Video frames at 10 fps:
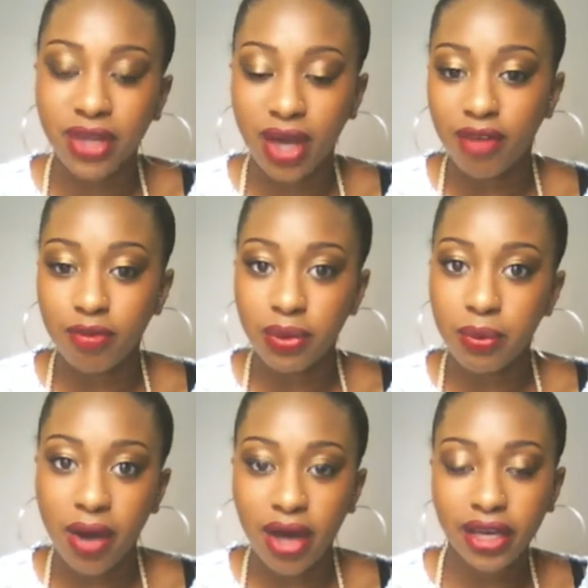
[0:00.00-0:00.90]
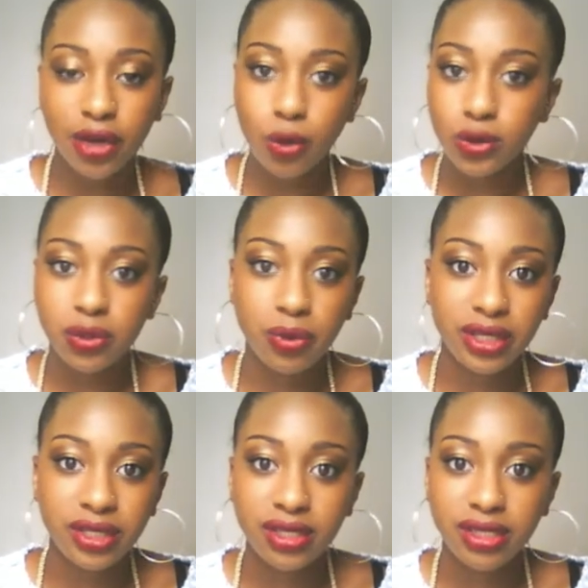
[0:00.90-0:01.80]
I've been buying autumn
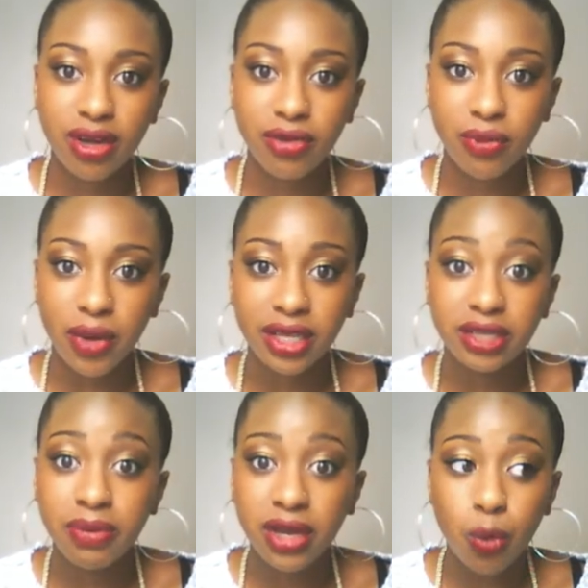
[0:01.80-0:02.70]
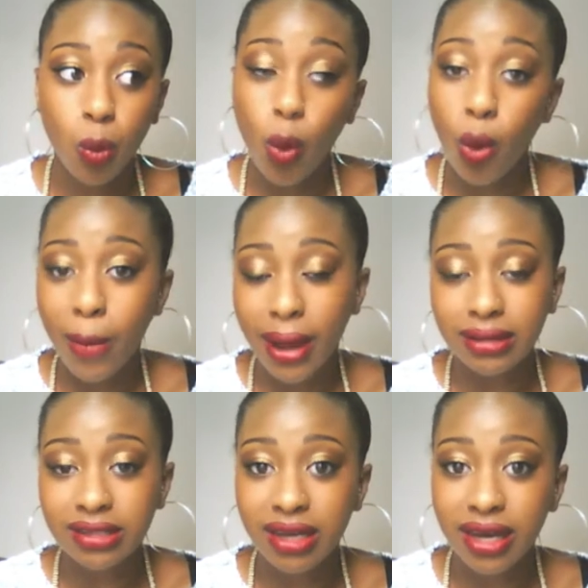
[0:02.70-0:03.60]
winter stuff when it's been warm
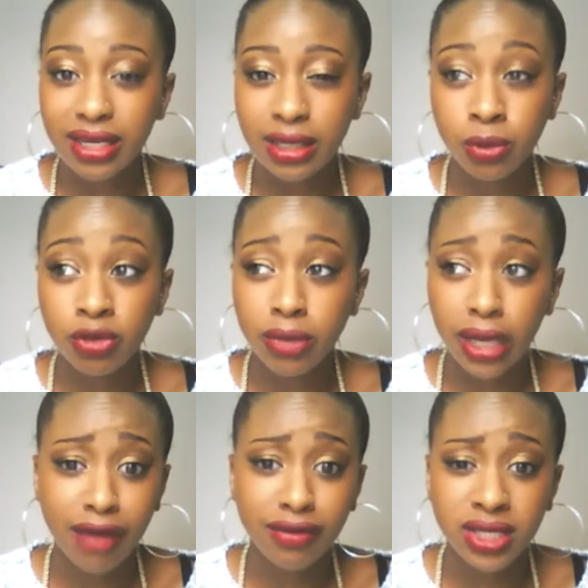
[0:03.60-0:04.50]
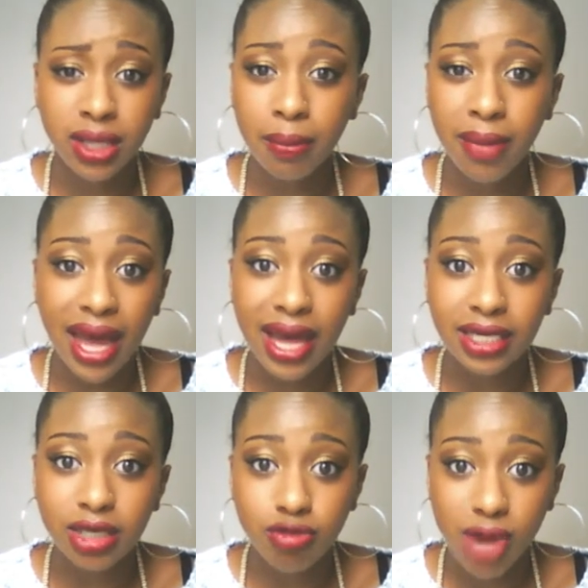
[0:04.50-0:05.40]
outside and we've been having some mad
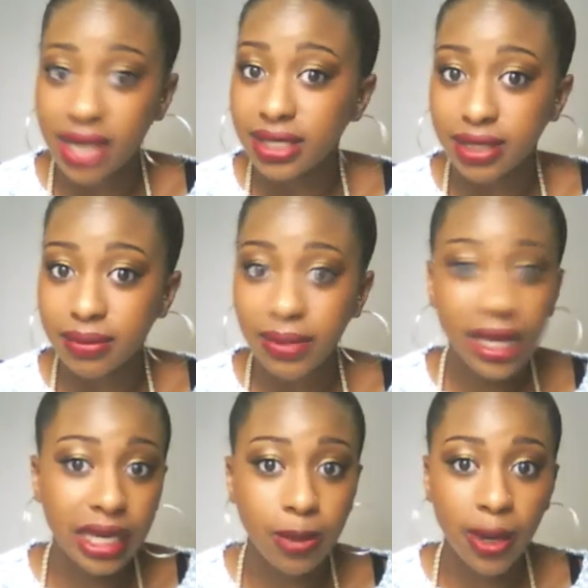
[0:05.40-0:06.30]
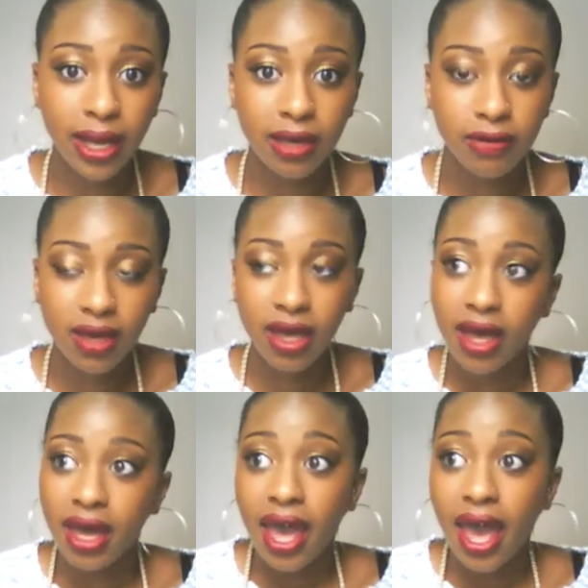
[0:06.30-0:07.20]
random heat wave.
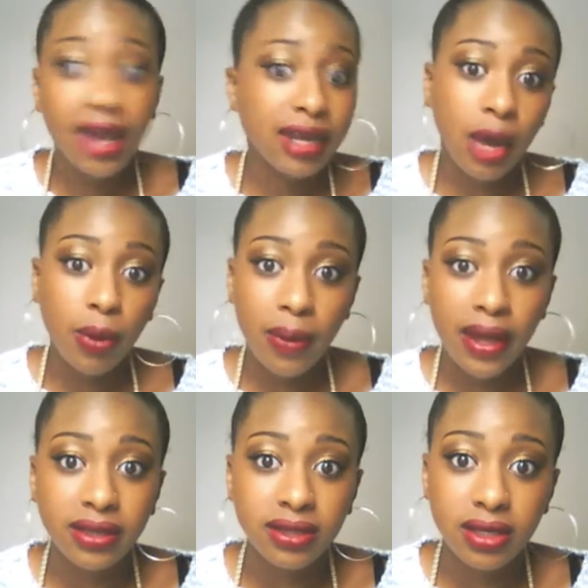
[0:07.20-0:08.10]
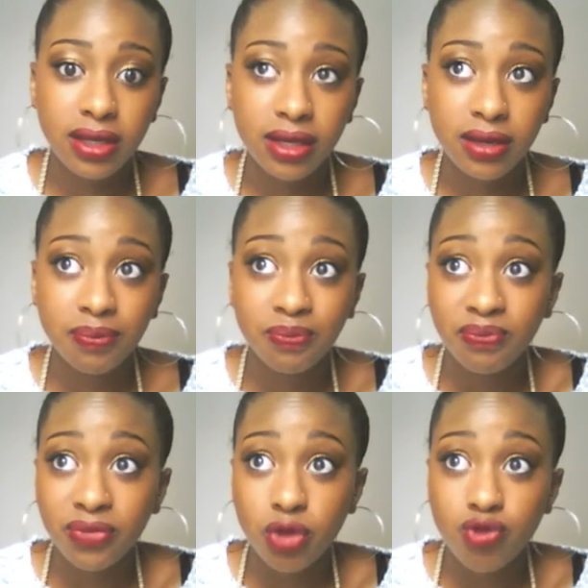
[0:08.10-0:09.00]
And now we're back to
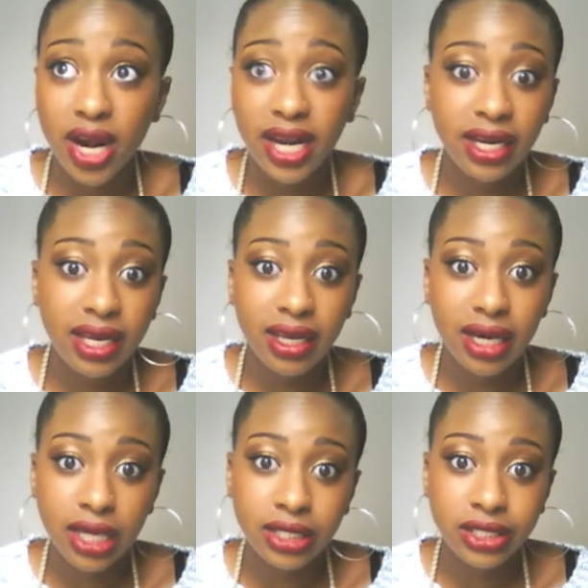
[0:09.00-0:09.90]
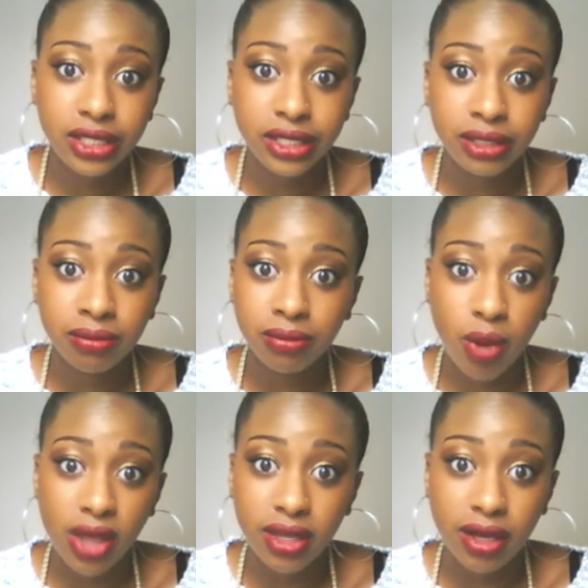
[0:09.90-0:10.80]
rainy London
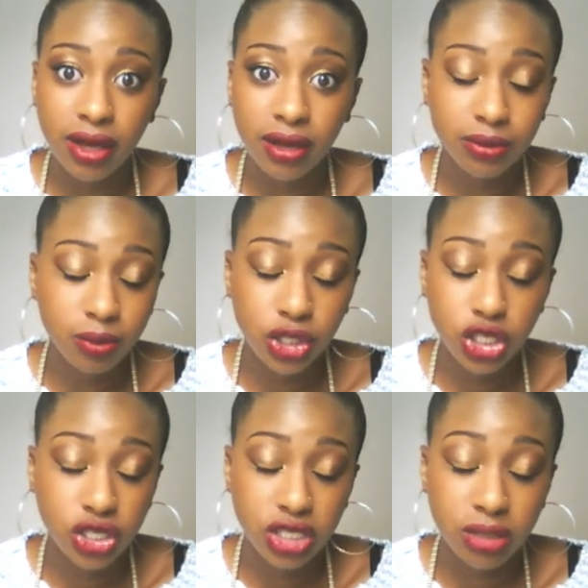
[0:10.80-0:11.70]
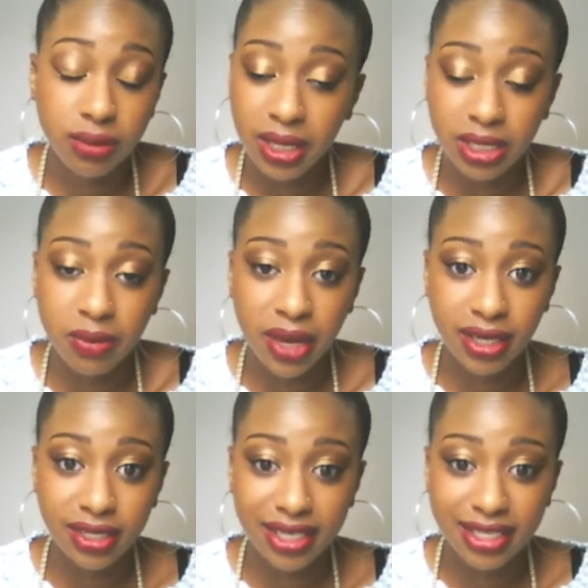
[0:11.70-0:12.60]
weather, which is to be
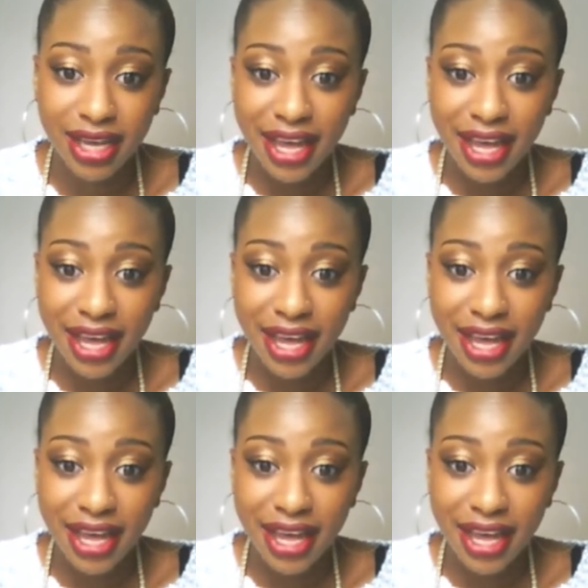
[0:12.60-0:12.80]
expected.